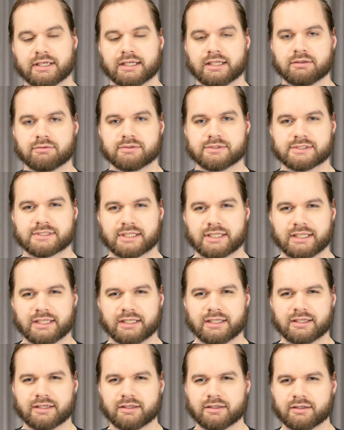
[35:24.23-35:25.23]
And it was
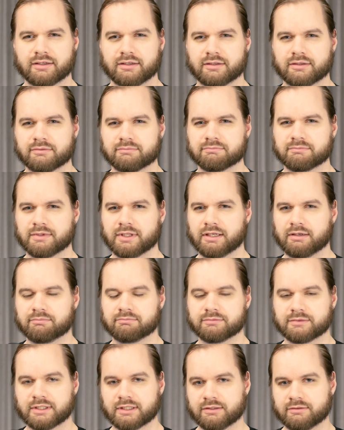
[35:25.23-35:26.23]
a
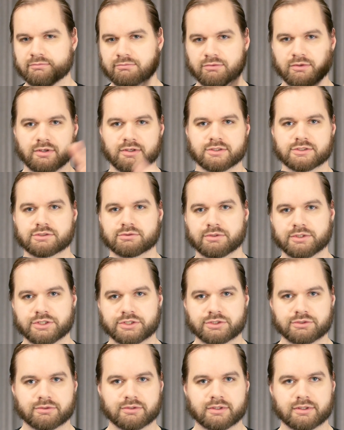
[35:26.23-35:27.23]
long story
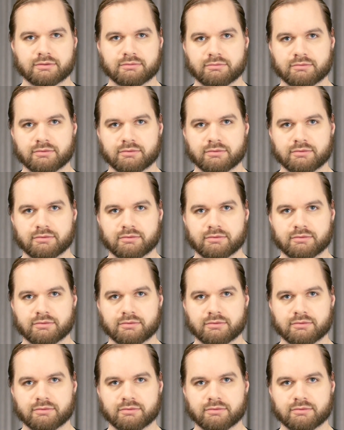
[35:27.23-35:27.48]
short,